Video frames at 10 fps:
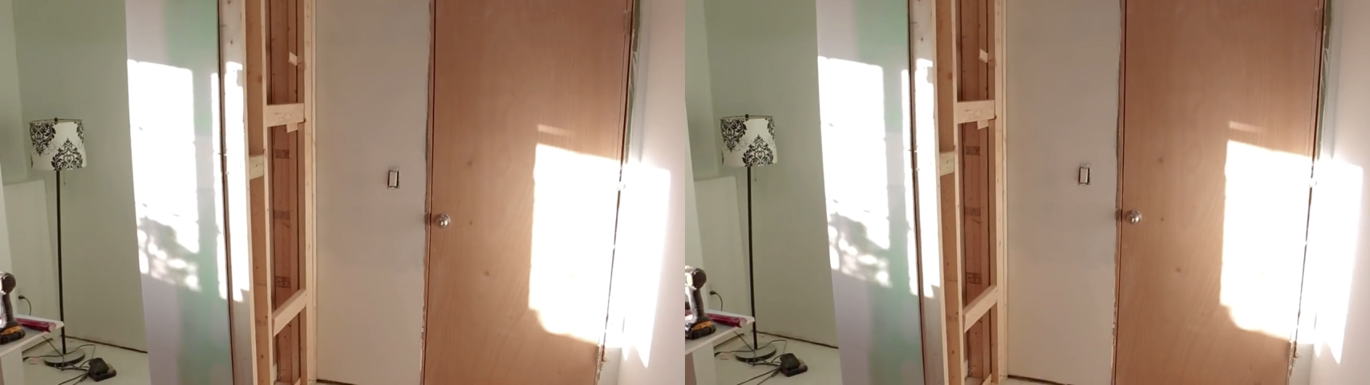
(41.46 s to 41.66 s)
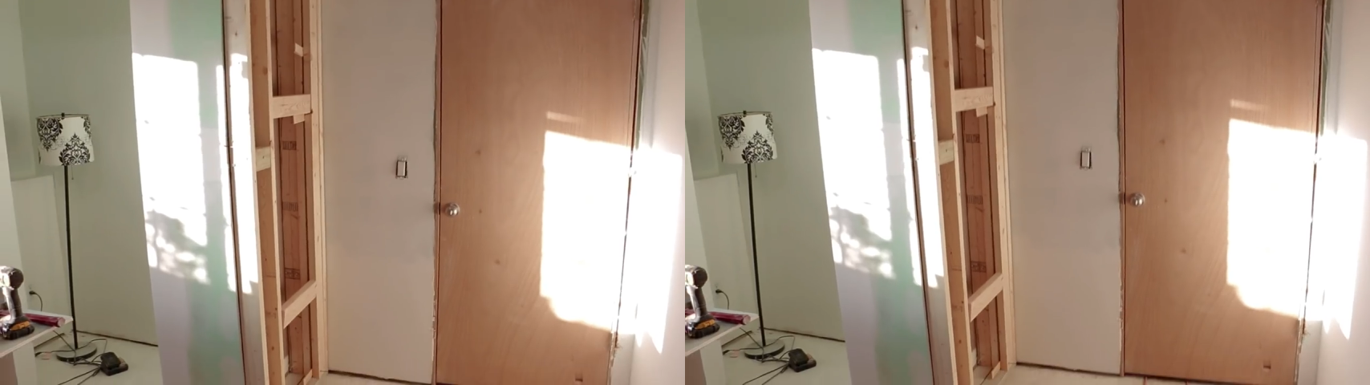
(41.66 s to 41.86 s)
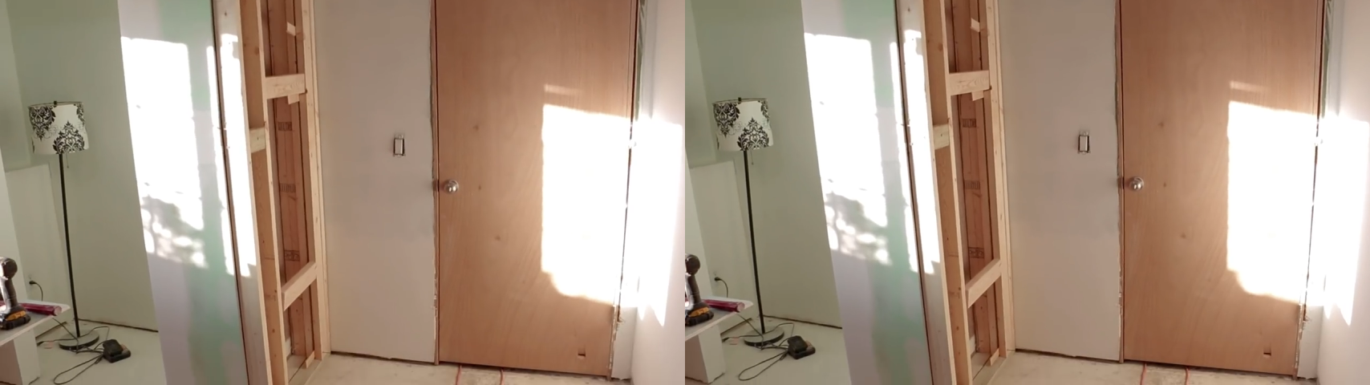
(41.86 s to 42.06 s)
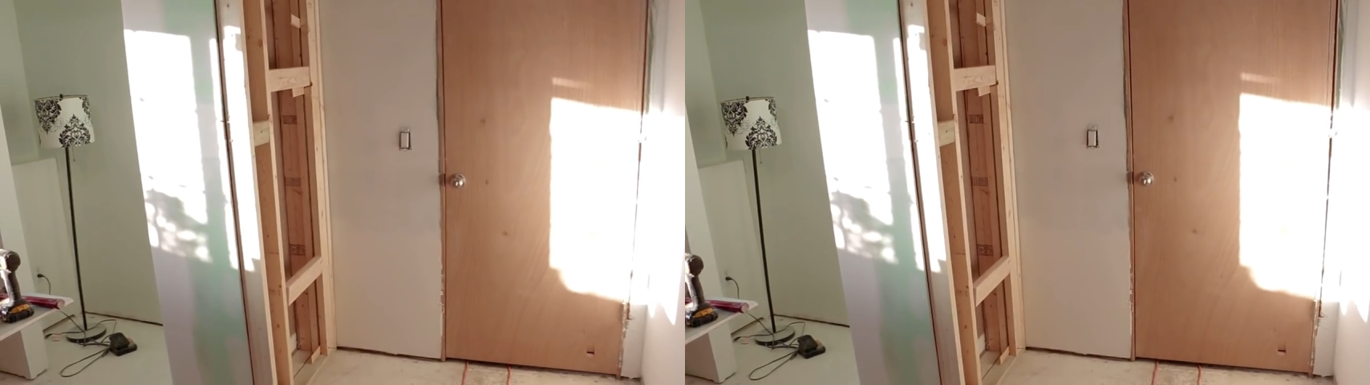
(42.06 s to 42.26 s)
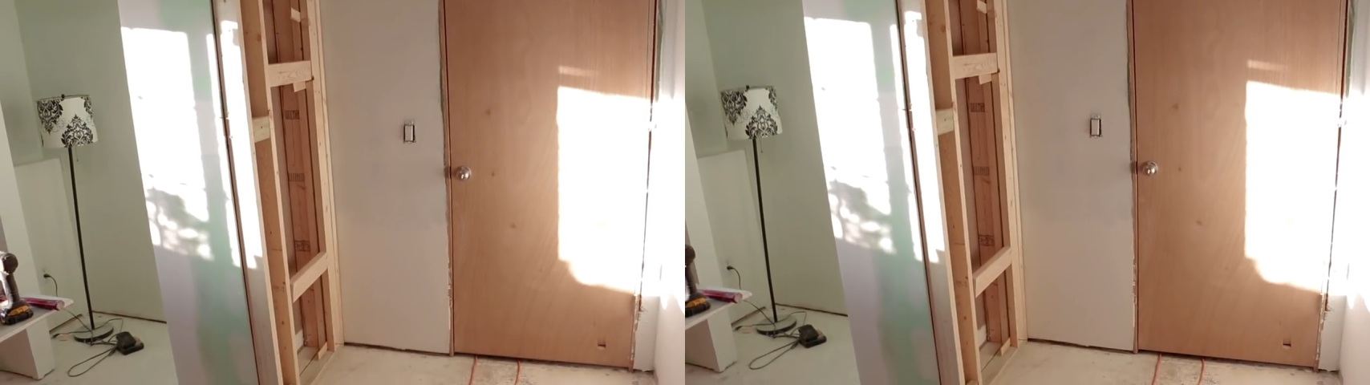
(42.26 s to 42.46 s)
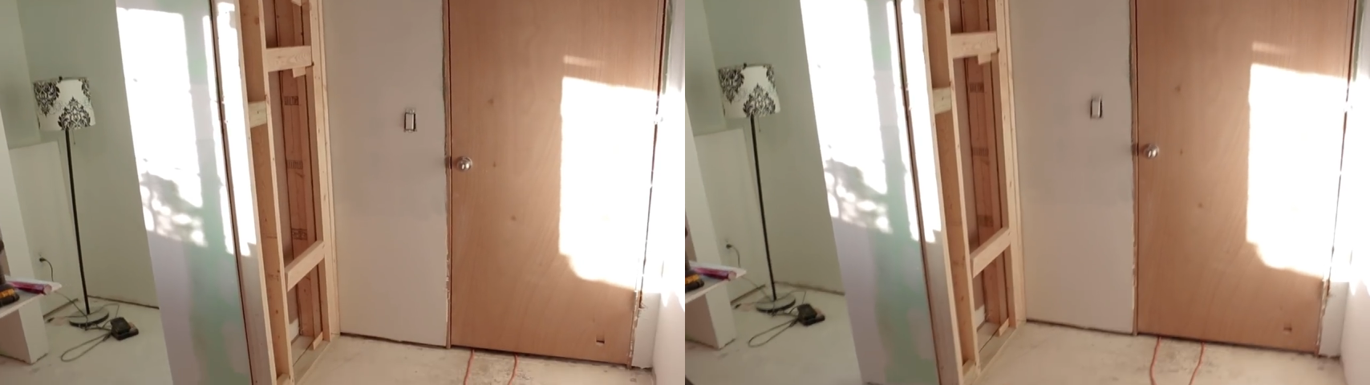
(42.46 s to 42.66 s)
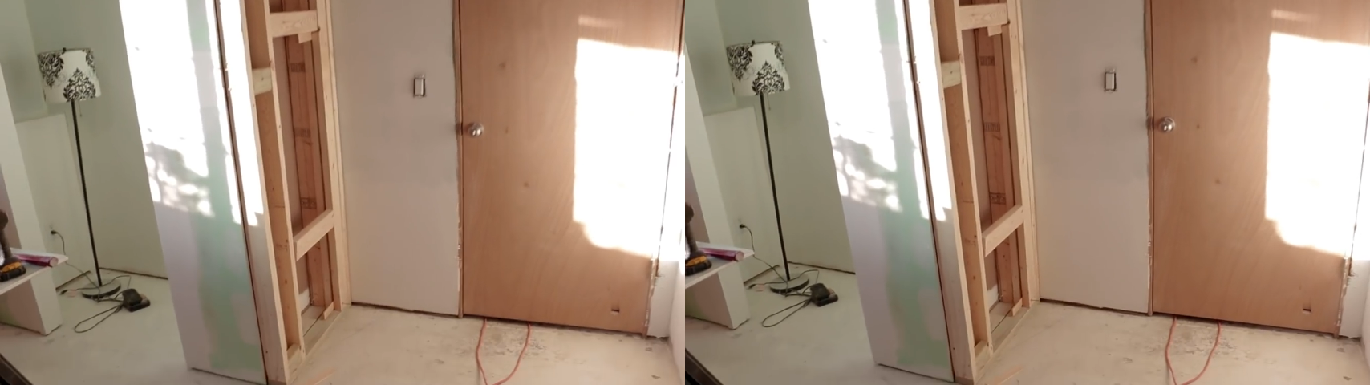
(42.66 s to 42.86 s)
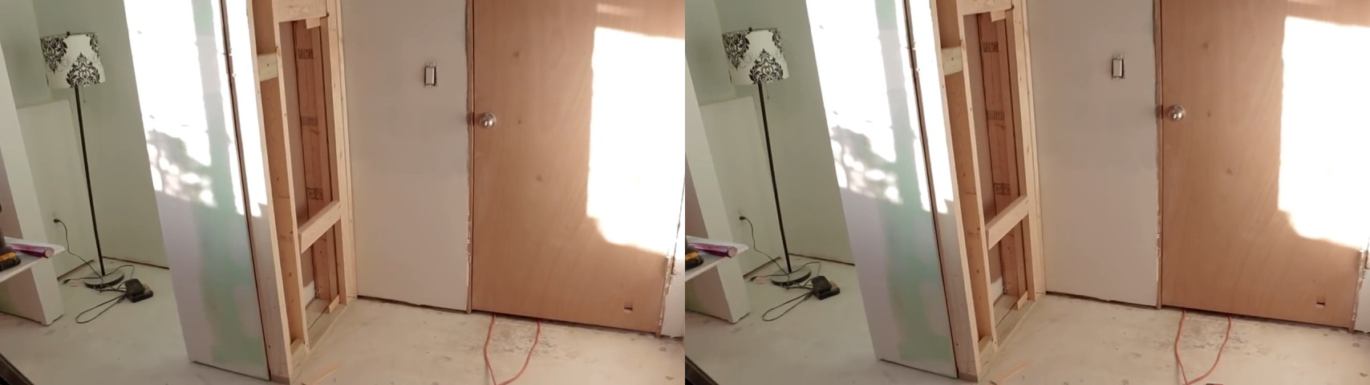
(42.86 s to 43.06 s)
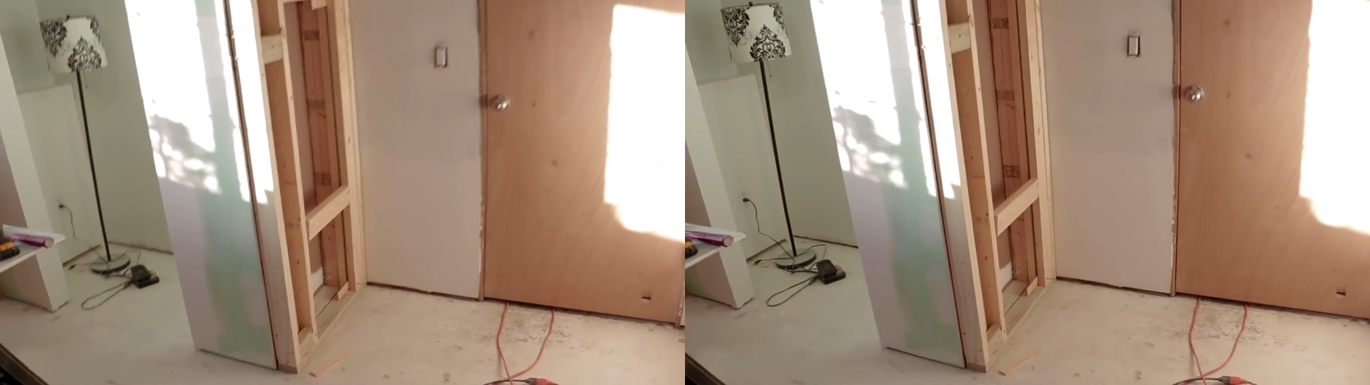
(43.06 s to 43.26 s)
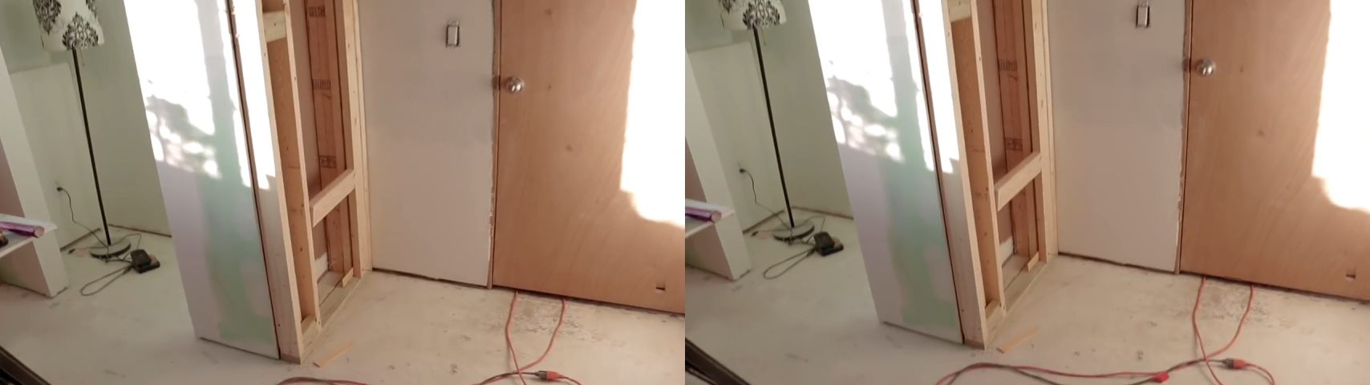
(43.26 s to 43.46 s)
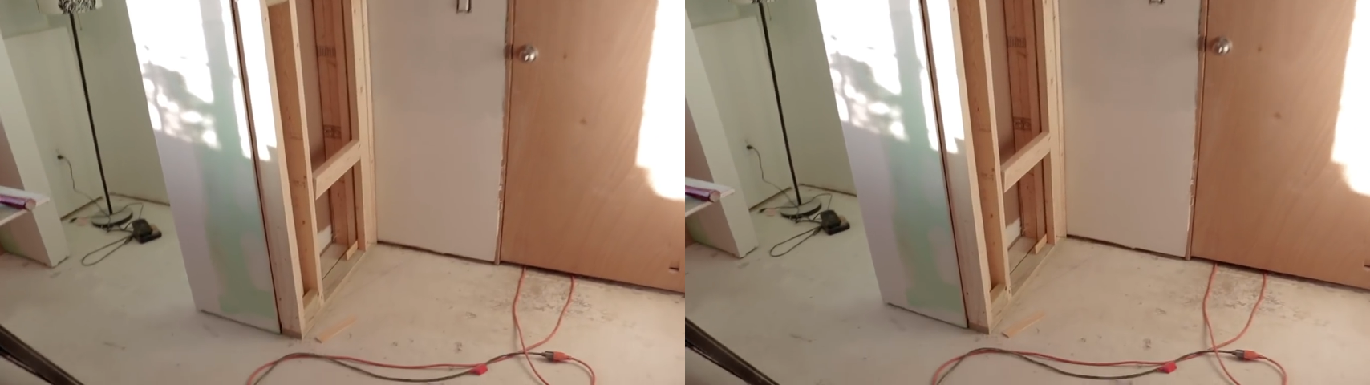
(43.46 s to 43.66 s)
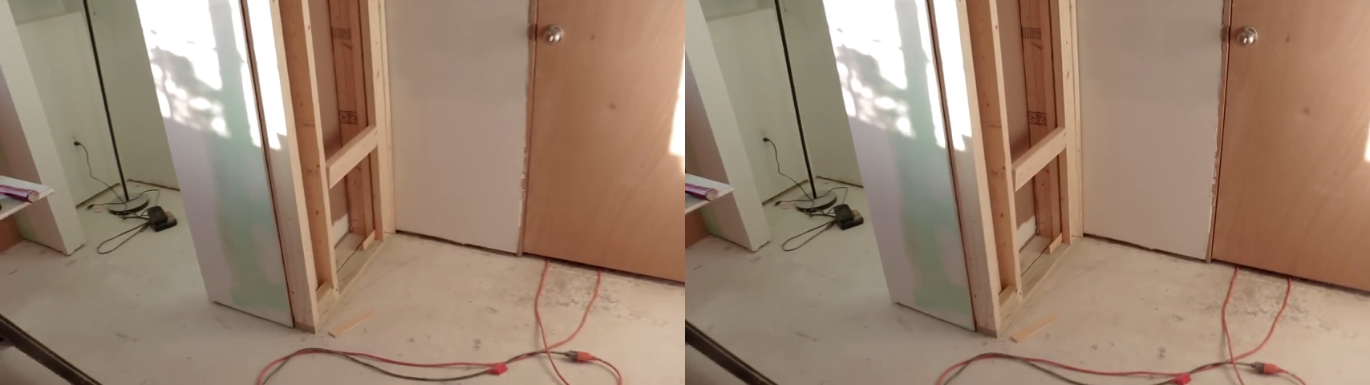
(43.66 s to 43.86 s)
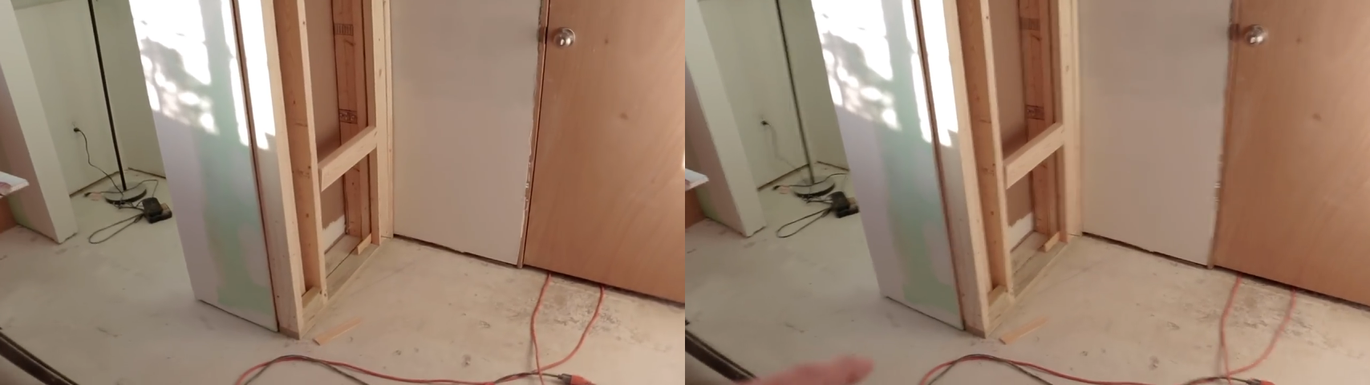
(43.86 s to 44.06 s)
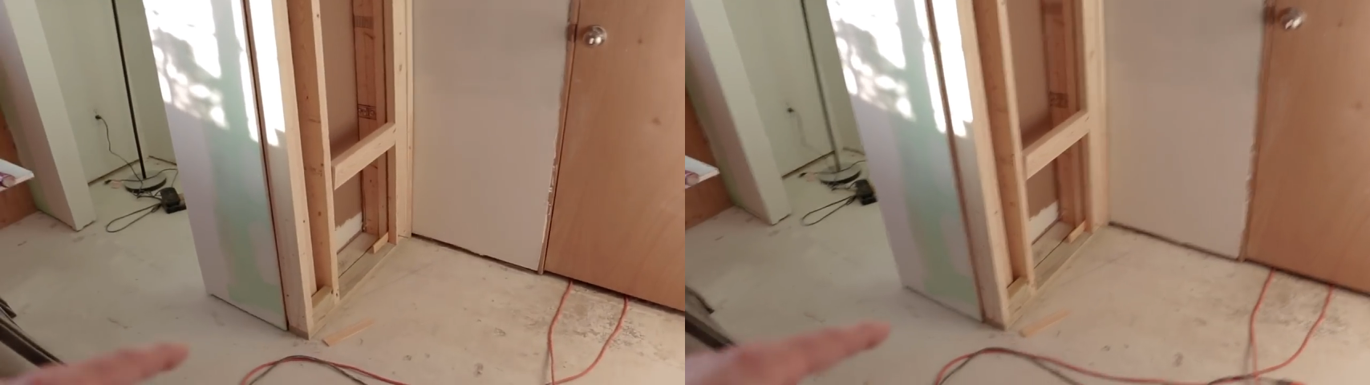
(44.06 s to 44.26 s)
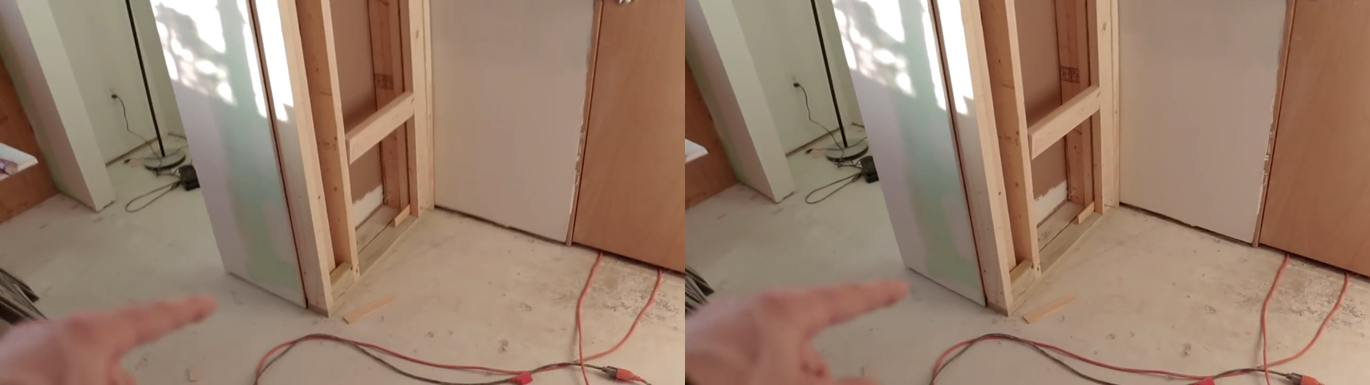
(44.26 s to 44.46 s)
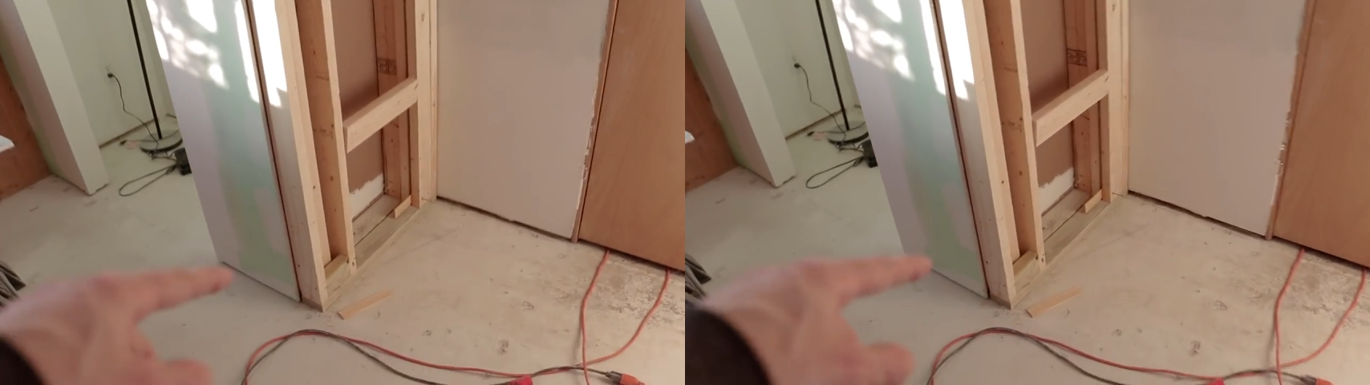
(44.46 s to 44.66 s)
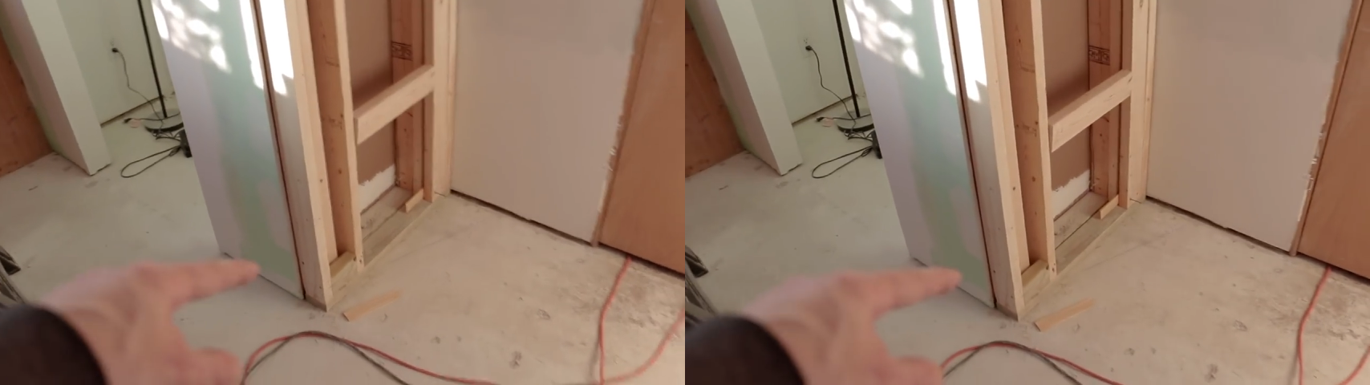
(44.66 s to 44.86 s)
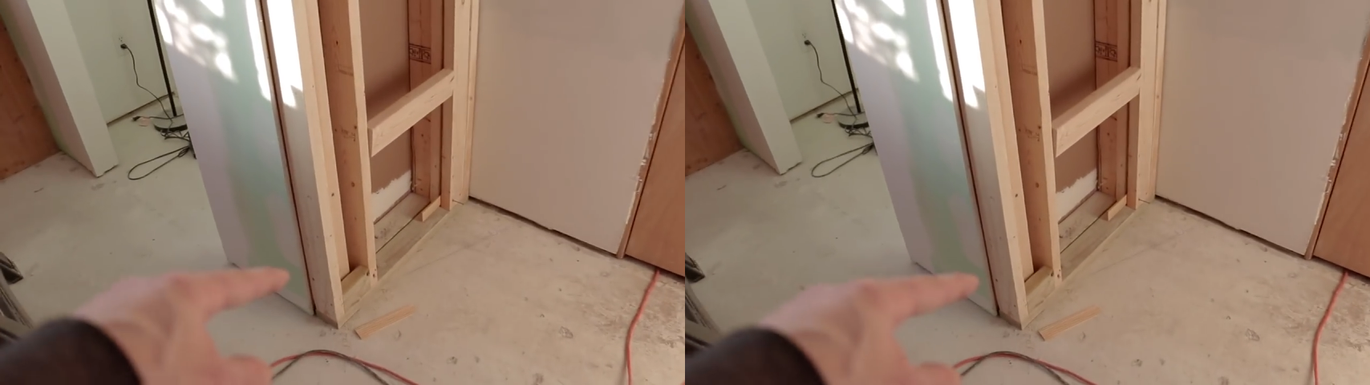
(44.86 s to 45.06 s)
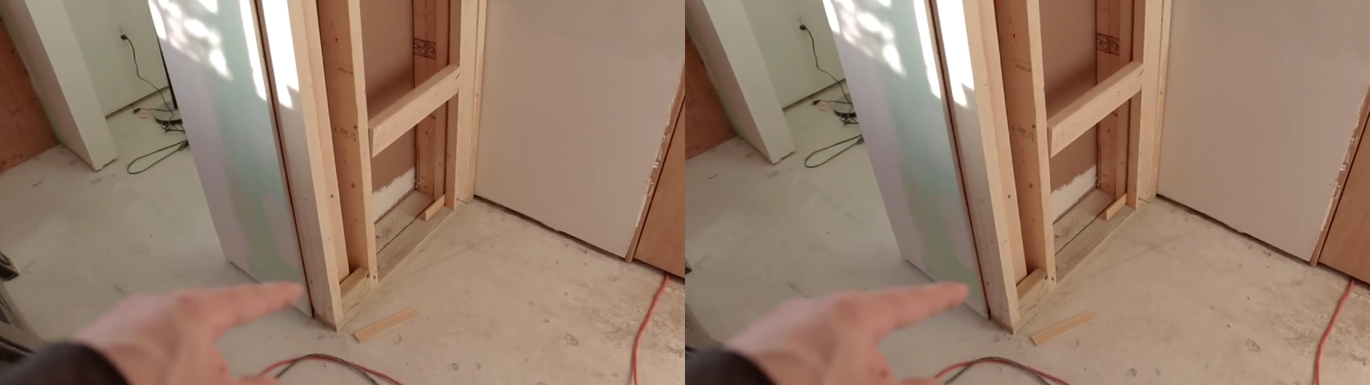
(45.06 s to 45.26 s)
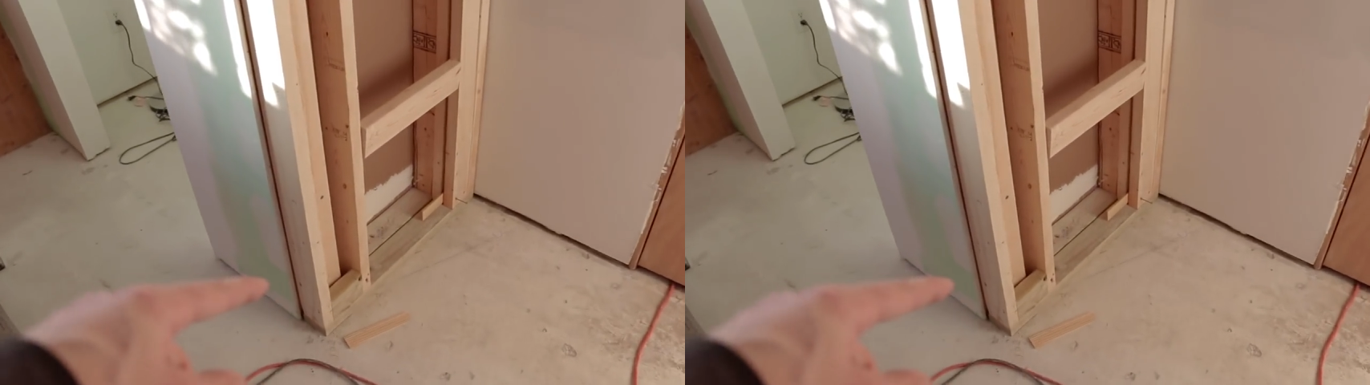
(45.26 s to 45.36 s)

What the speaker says: [unreadable: no face in view]